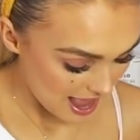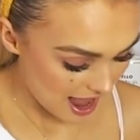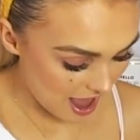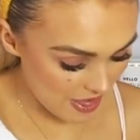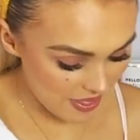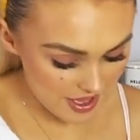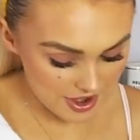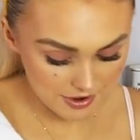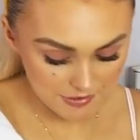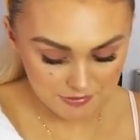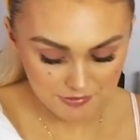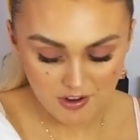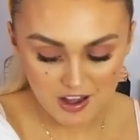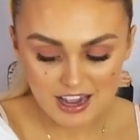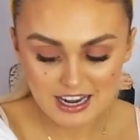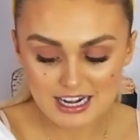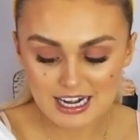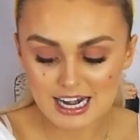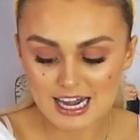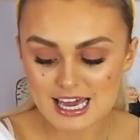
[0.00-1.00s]
And then
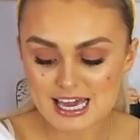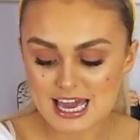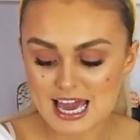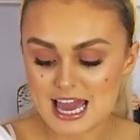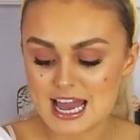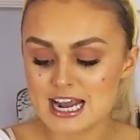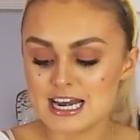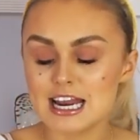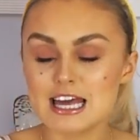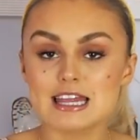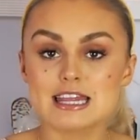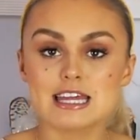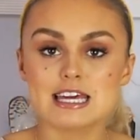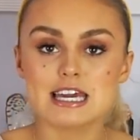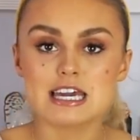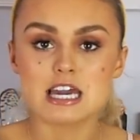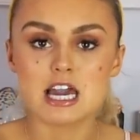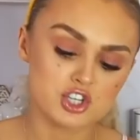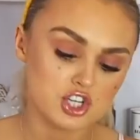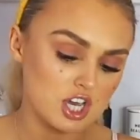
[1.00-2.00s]
finally, in
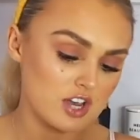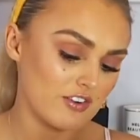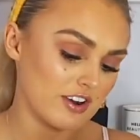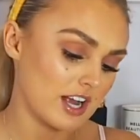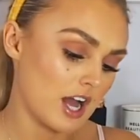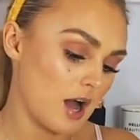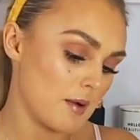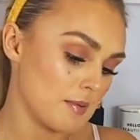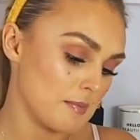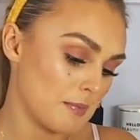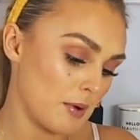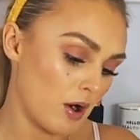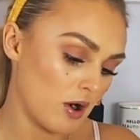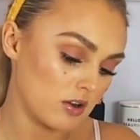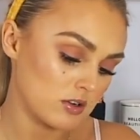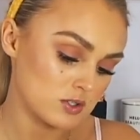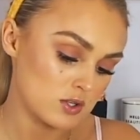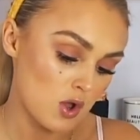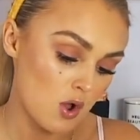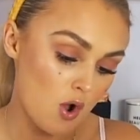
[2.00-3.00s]
the cheering up
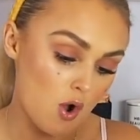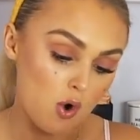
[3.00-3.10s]
box,